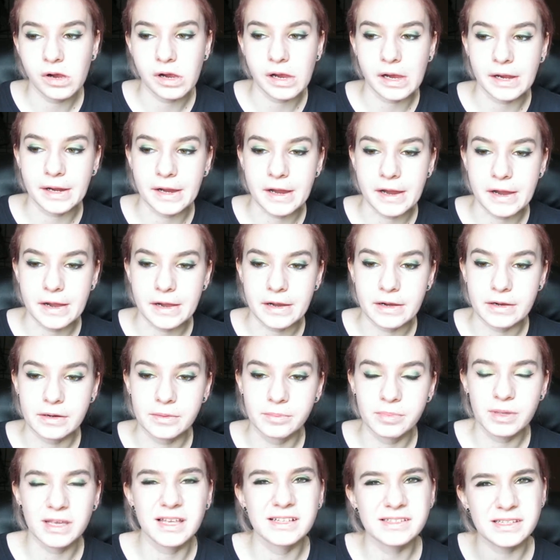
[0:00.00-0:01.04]
And
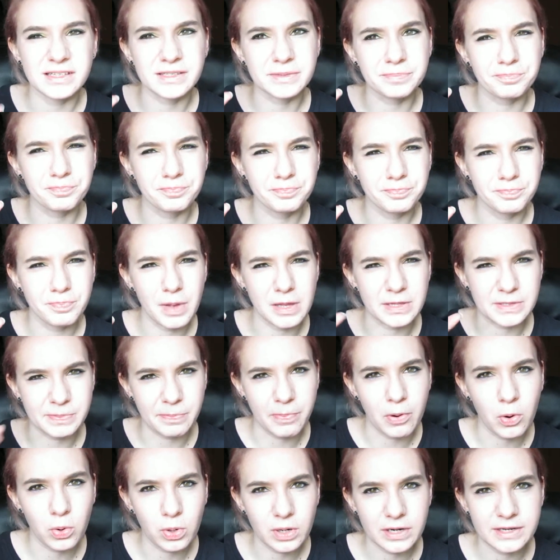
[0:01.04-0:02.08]
because it's
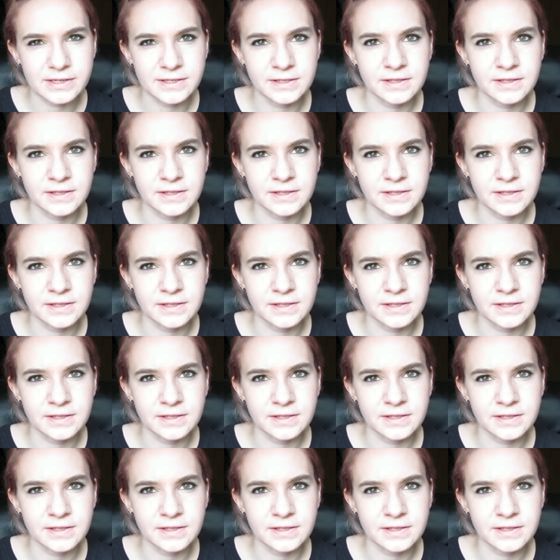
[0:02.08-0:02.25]
porous,